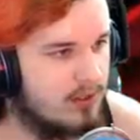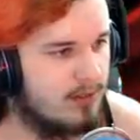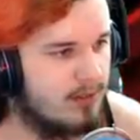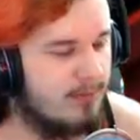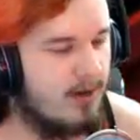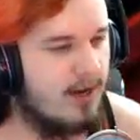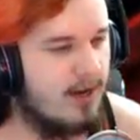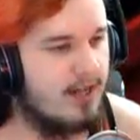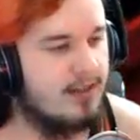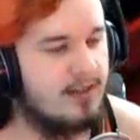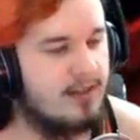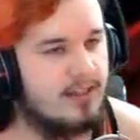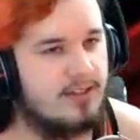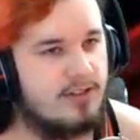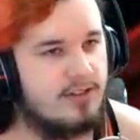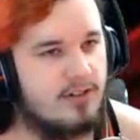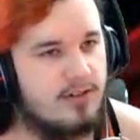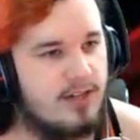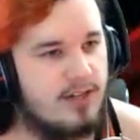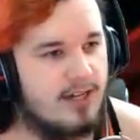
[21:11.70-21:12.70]
Come on,
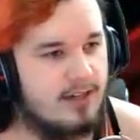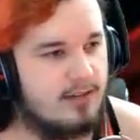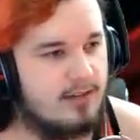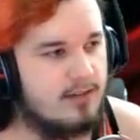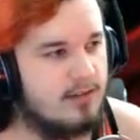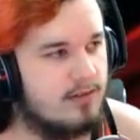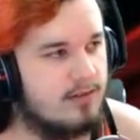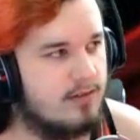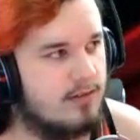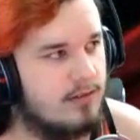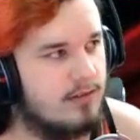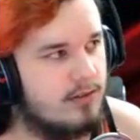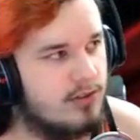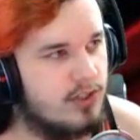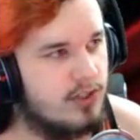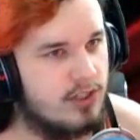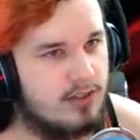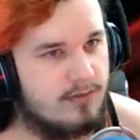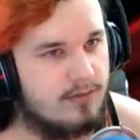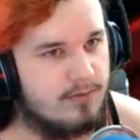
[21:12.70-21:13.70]
these are like
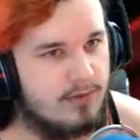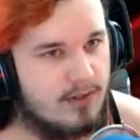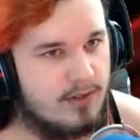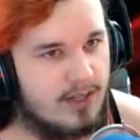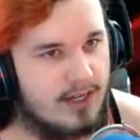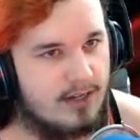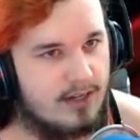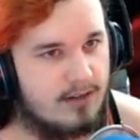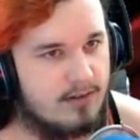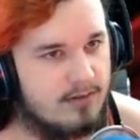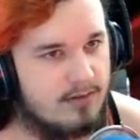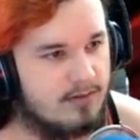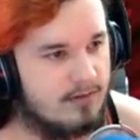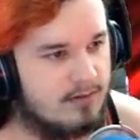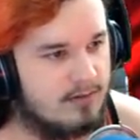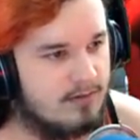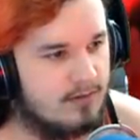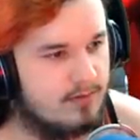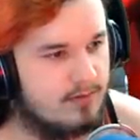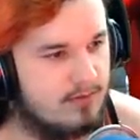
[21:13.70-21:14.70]
usually good for like,
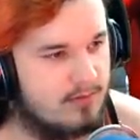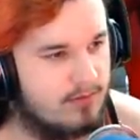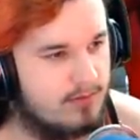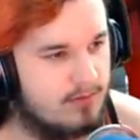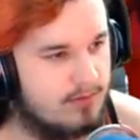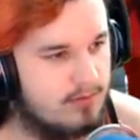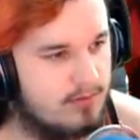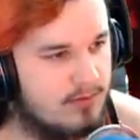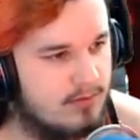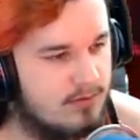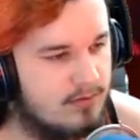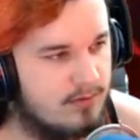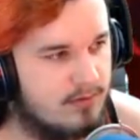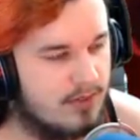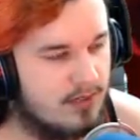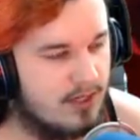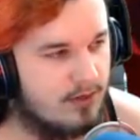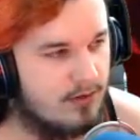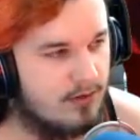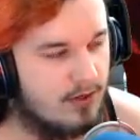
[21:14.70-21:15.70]

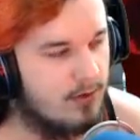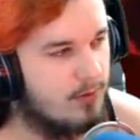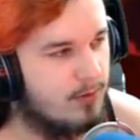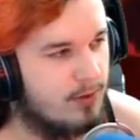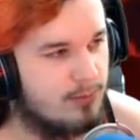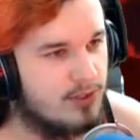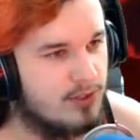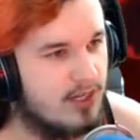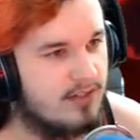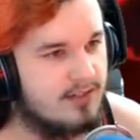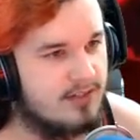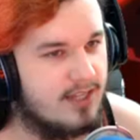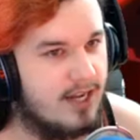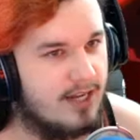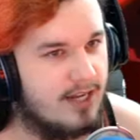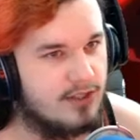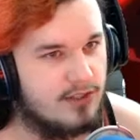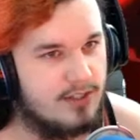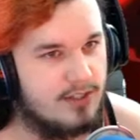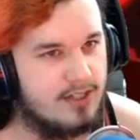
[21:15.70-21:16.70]
I don't know what I'm trying to say
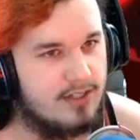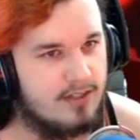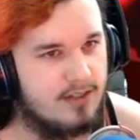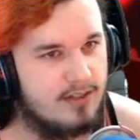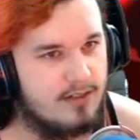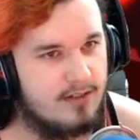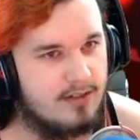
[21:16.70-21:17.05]
actually.